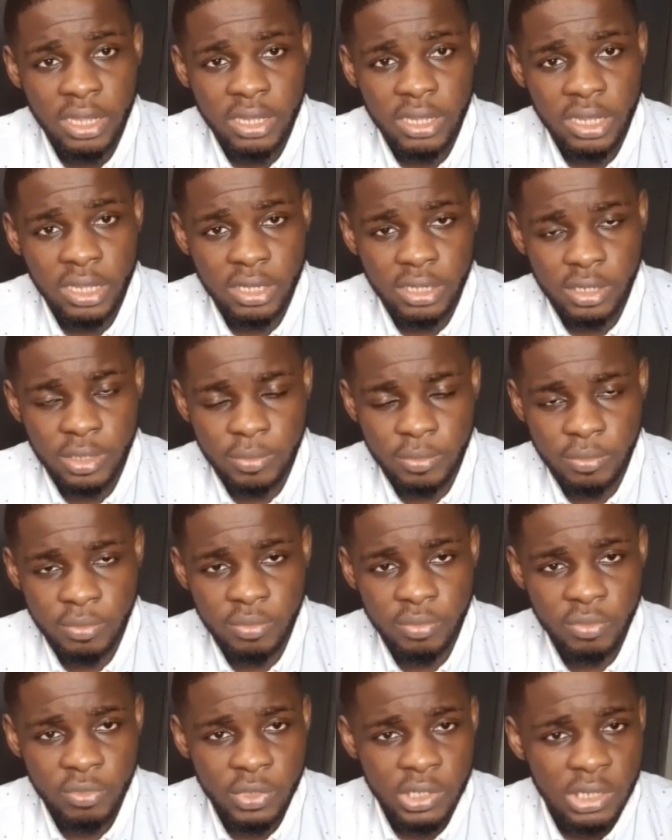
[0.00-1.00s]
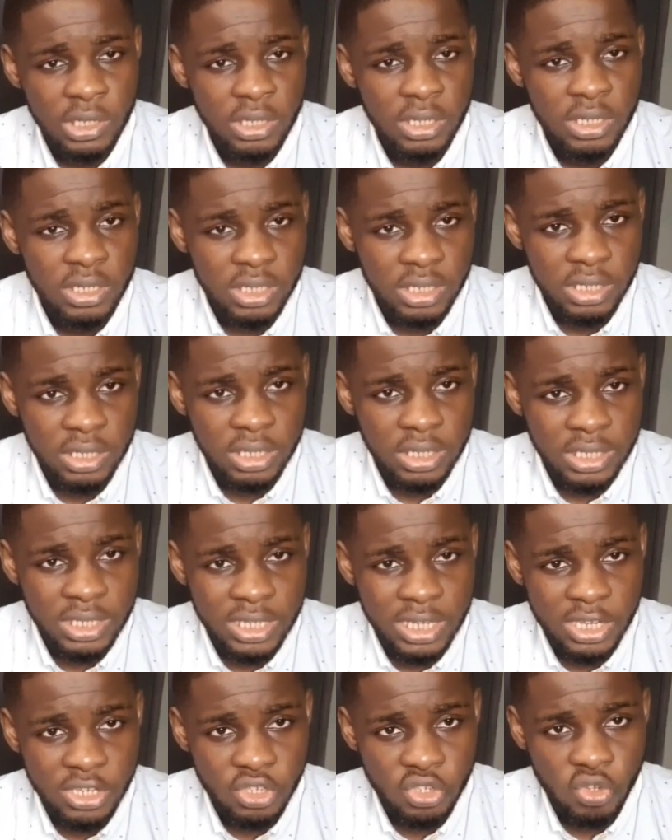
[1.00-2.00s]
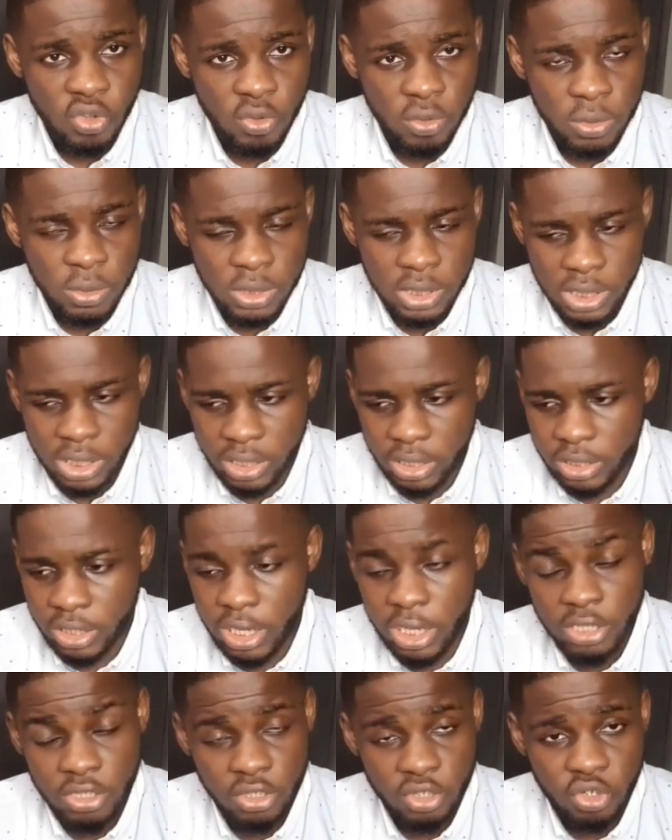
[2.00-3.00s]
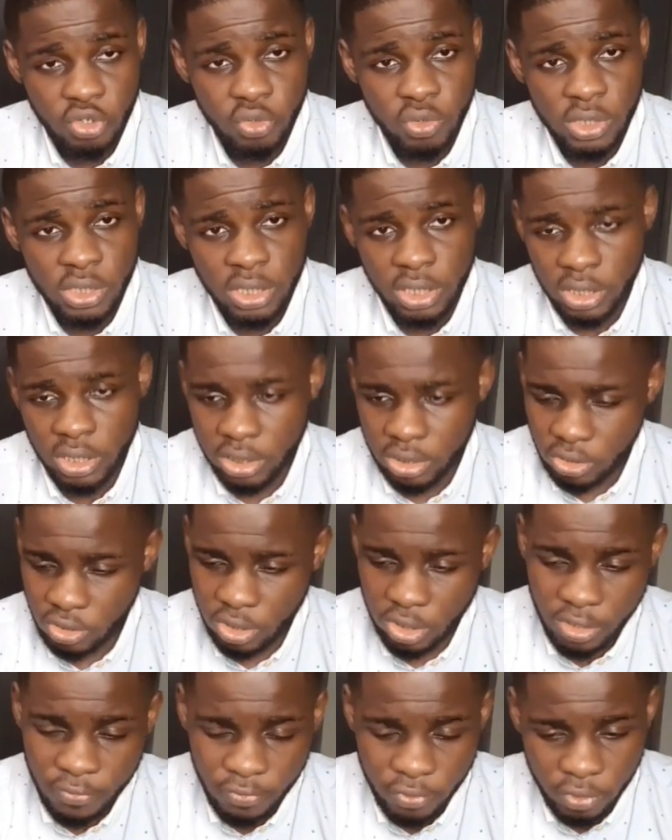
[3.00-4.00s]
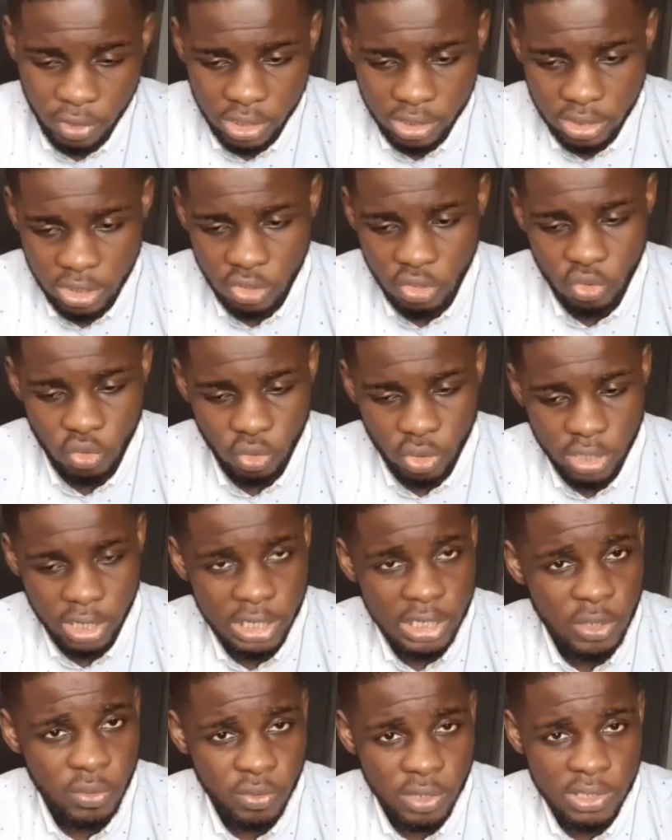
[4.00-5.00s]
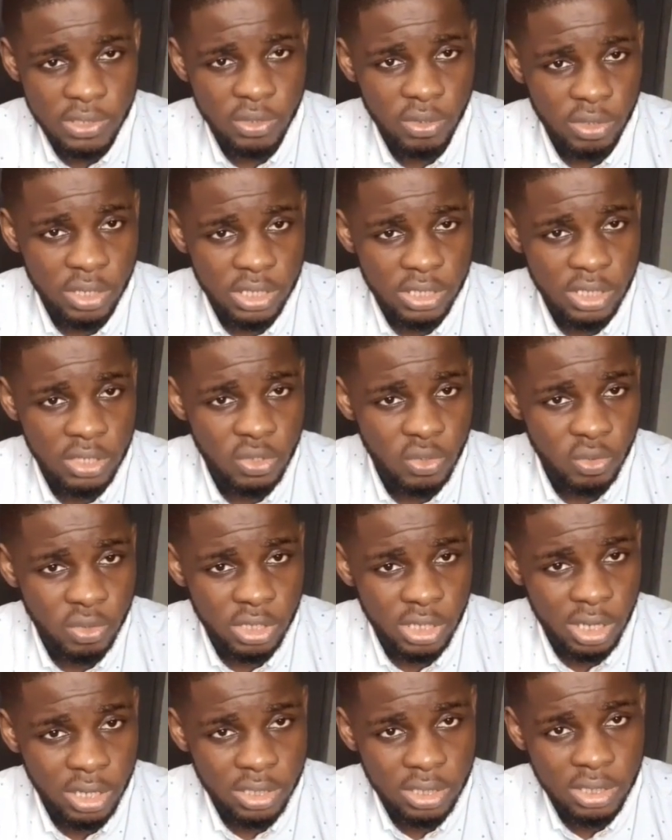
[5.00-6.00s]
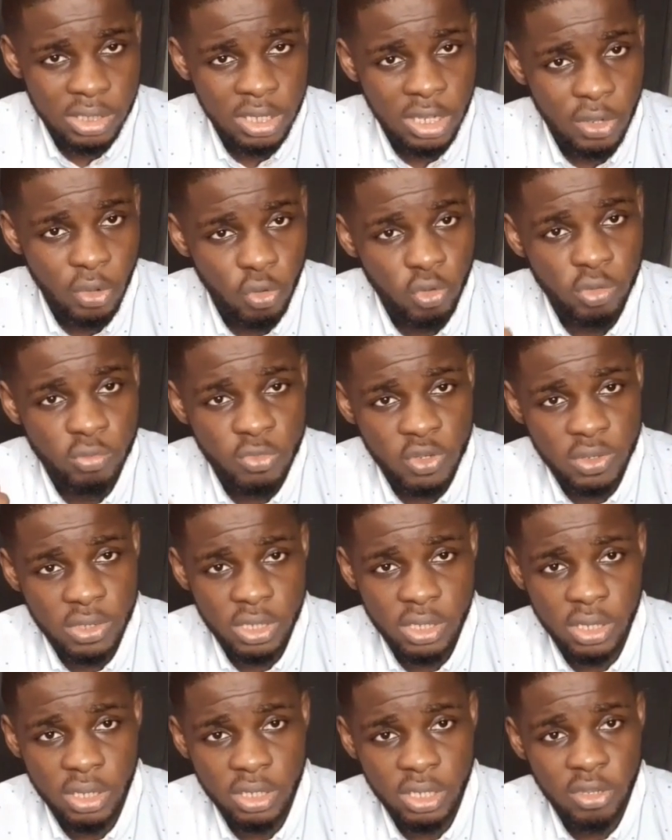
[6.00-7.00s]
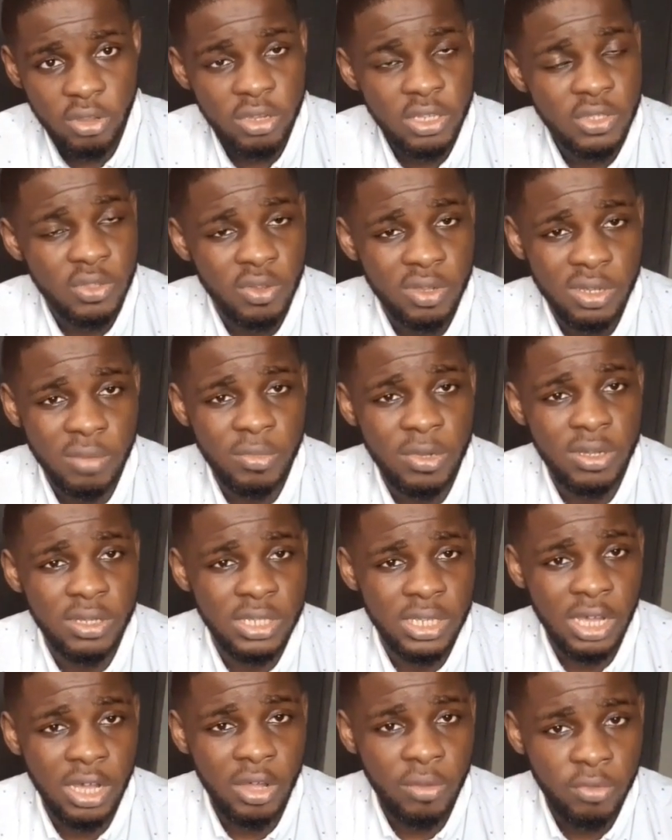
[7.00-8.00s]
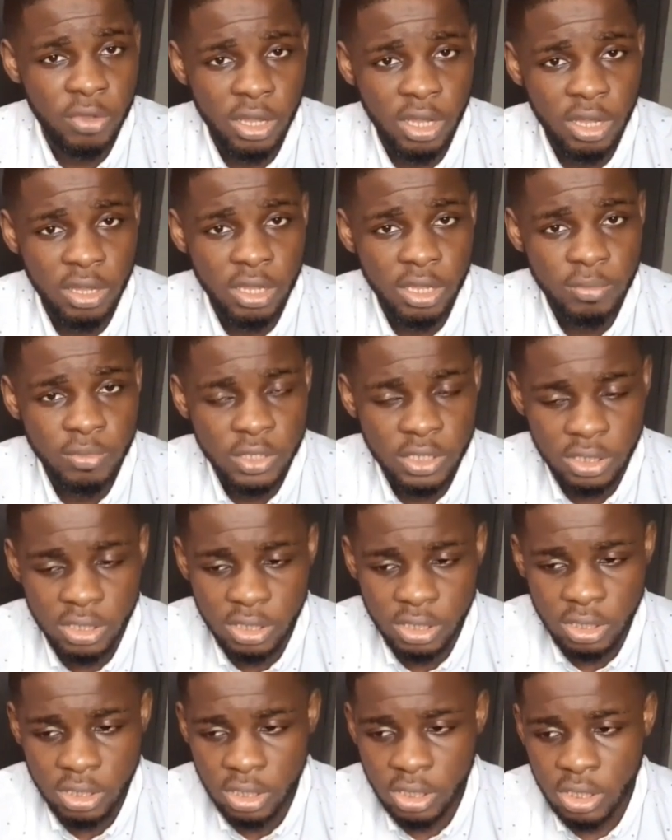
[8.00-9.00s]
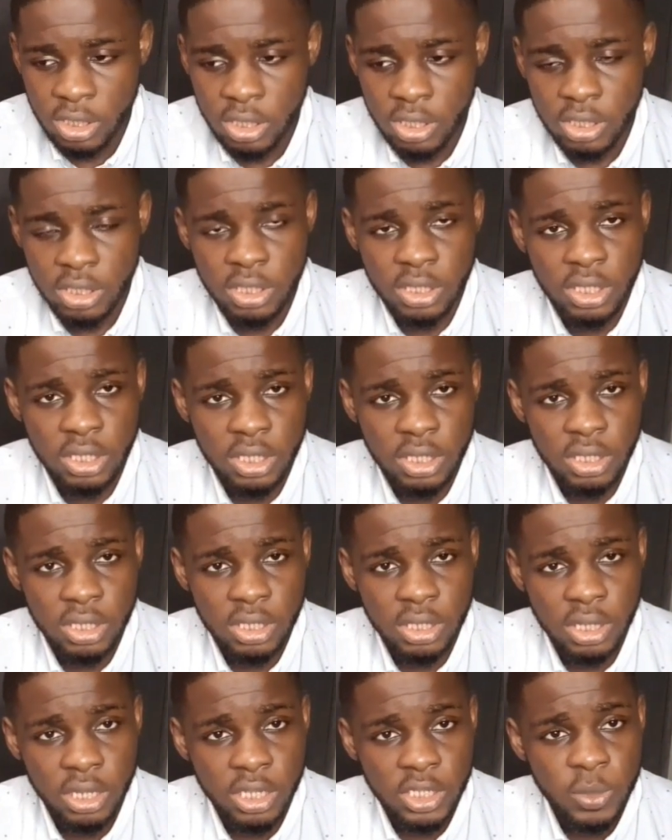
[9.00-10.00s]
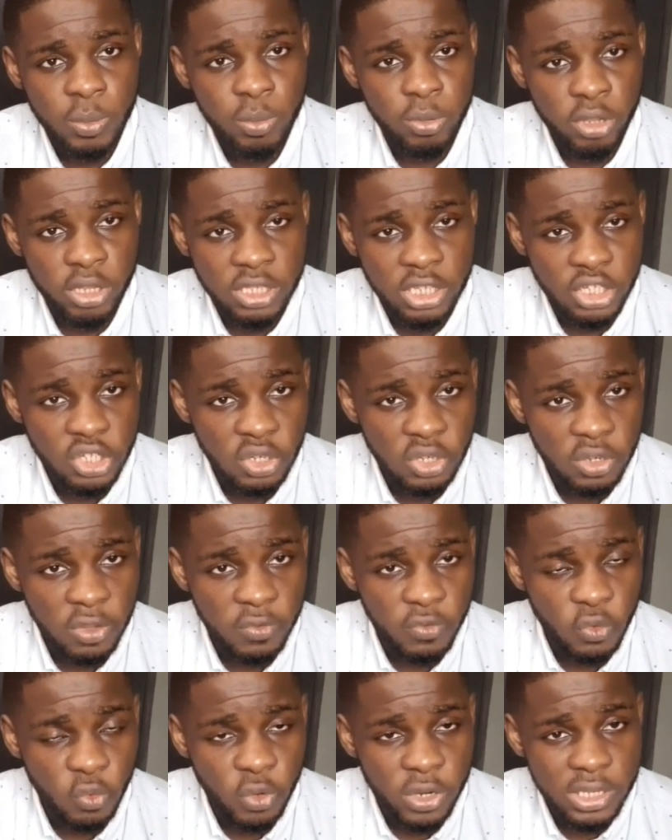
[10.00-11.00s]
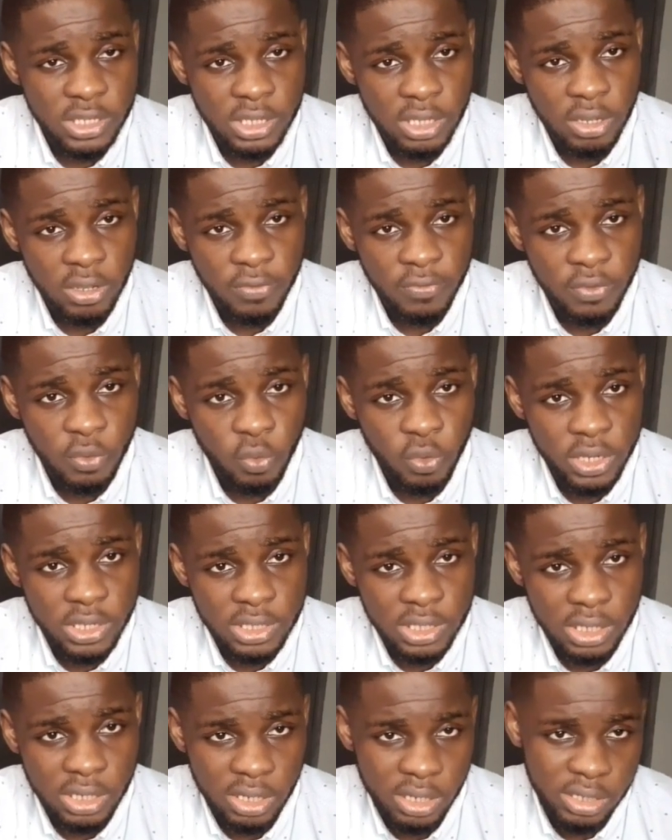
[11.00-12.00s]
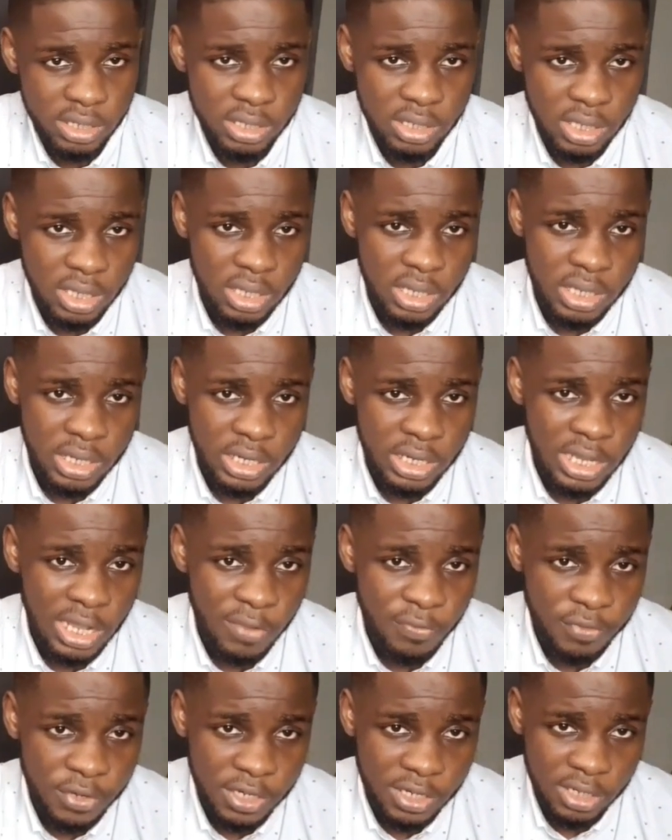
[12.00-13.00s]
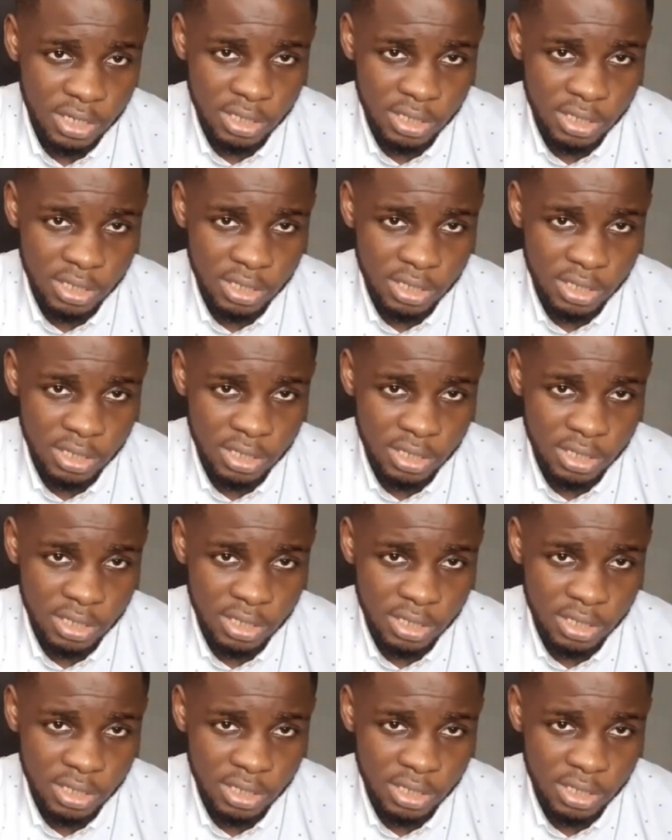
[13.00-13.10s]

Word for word: um, in in their songs and that was the truth so if you listen to Kanye West or listen to Nas, their old music, they always talk about the um, um the the exploitation of the west of the Westerners in Africa.